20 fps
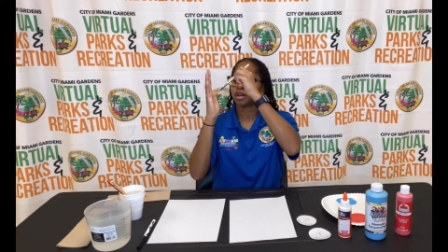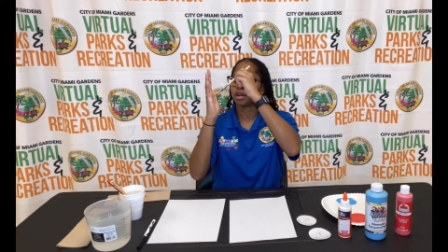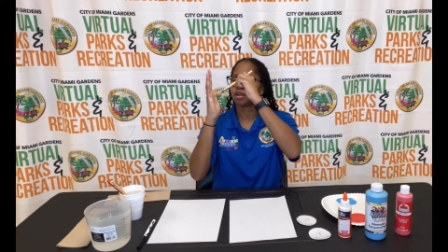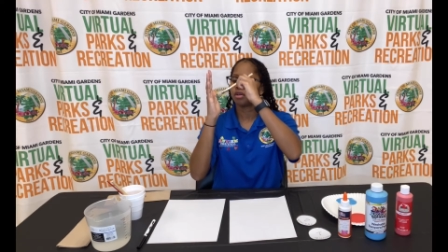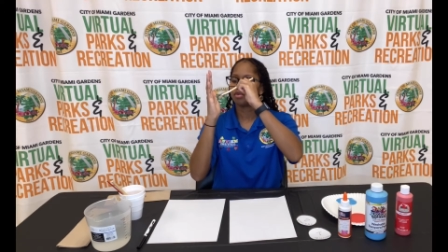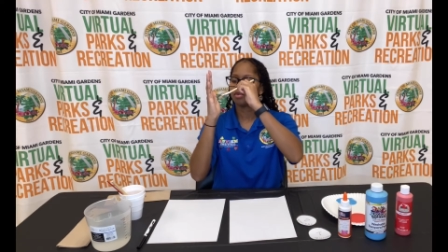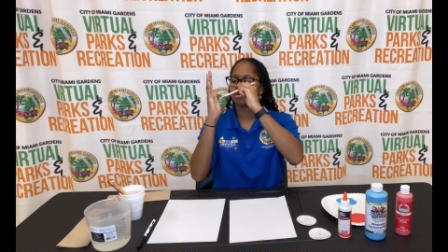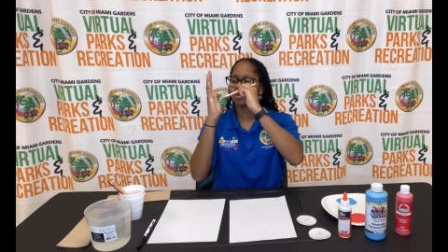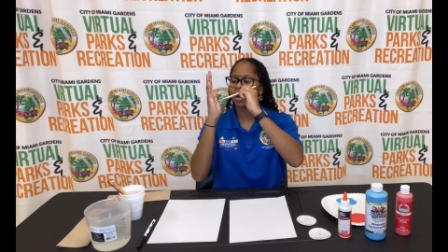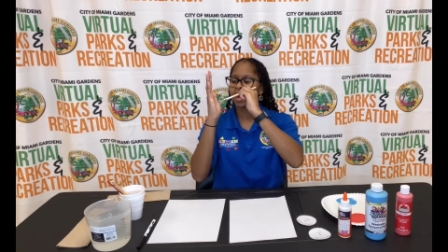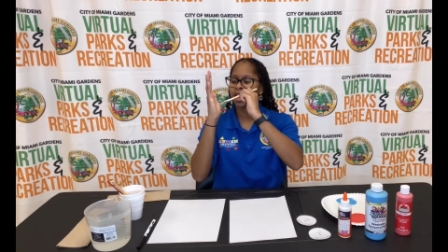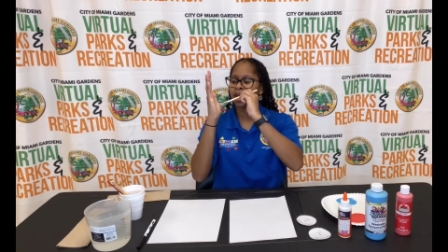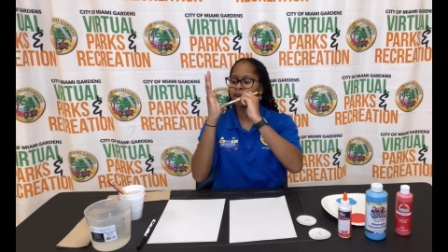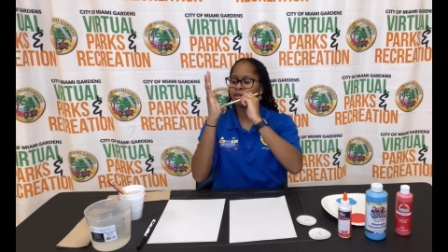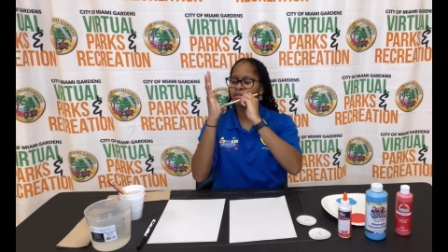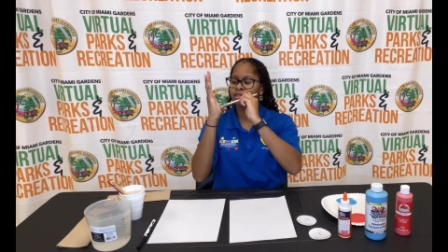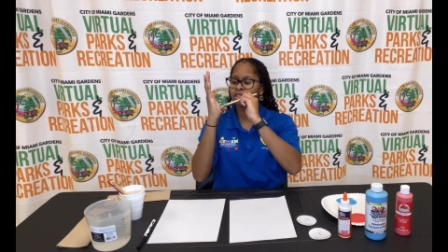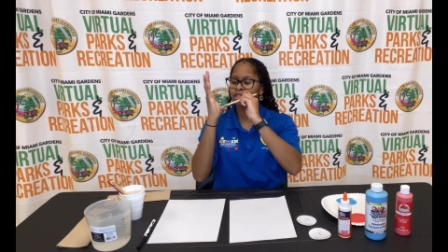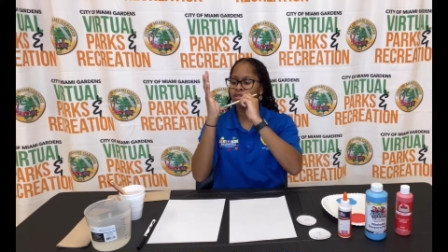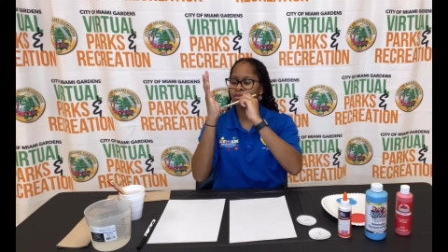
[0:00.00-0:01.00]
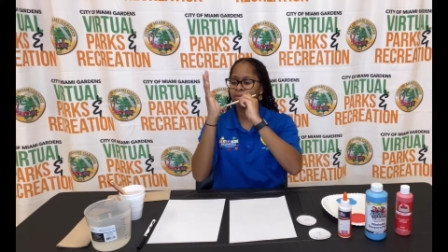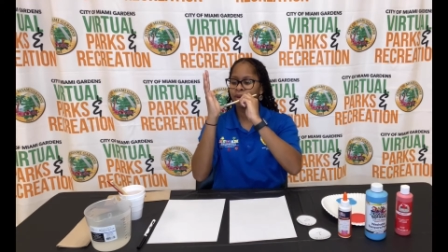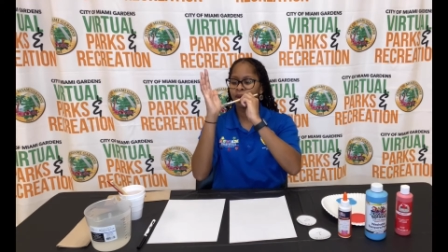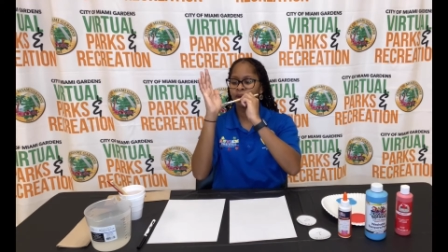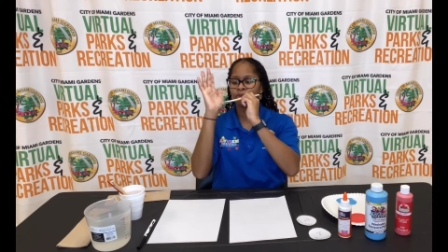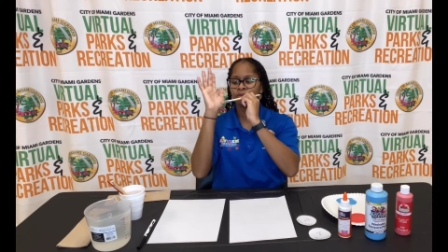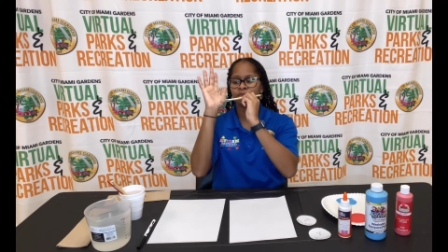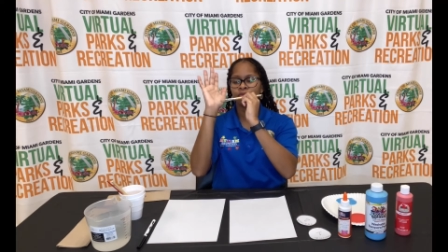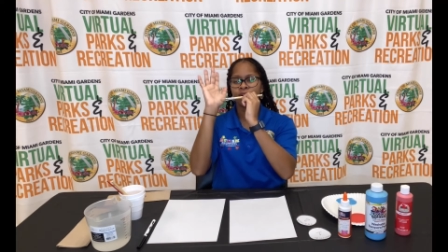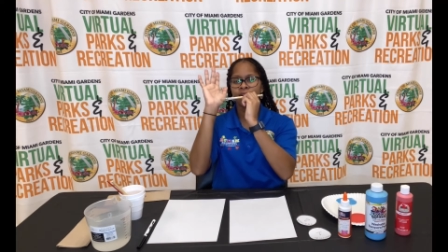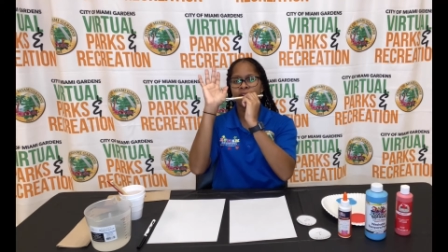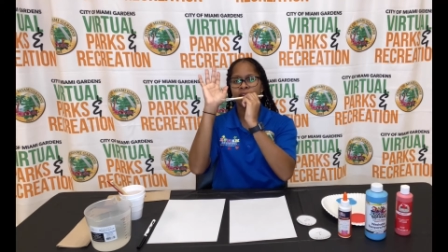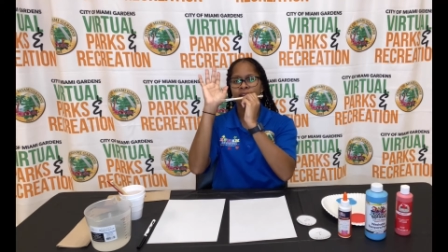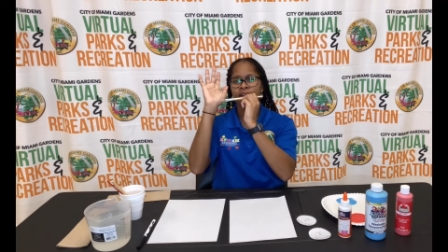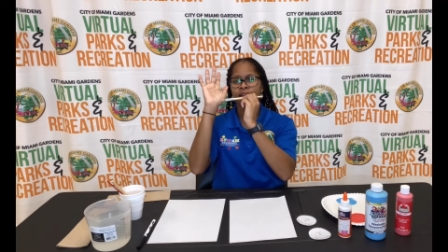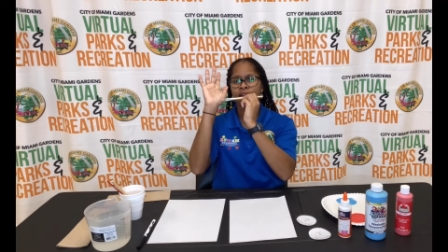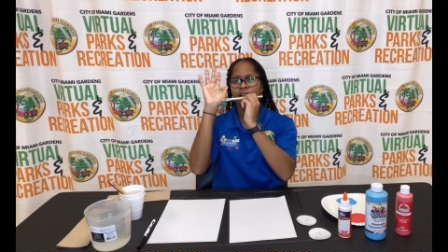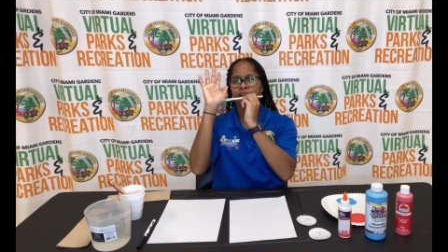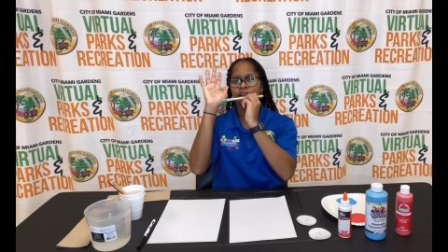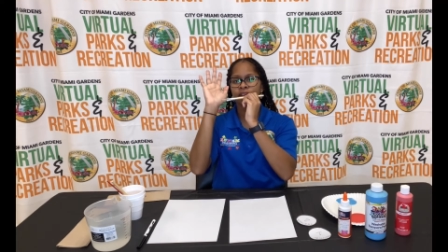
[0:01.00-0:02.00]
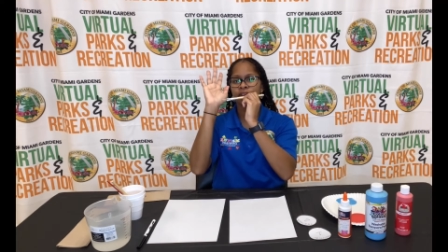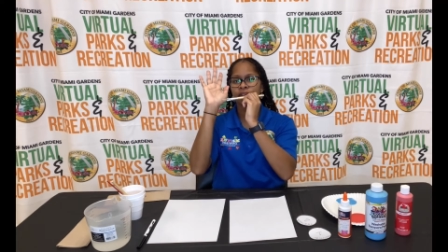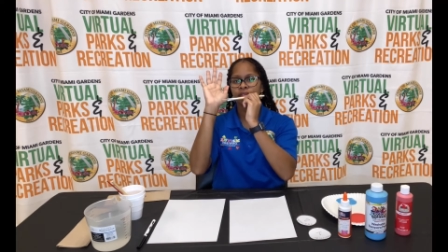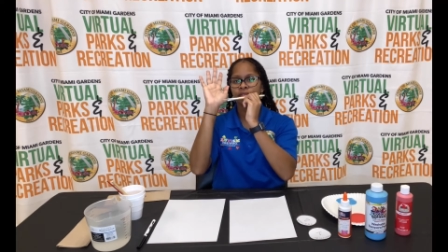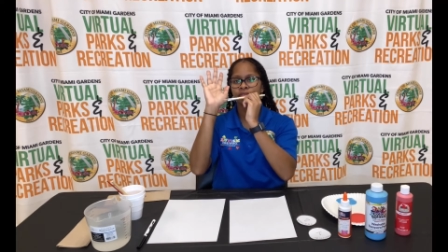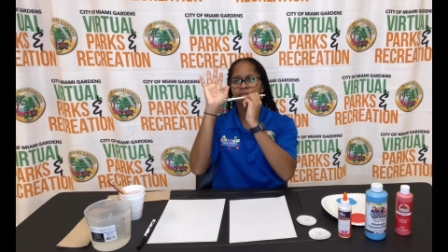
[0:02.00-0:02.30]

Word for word: around to about right here.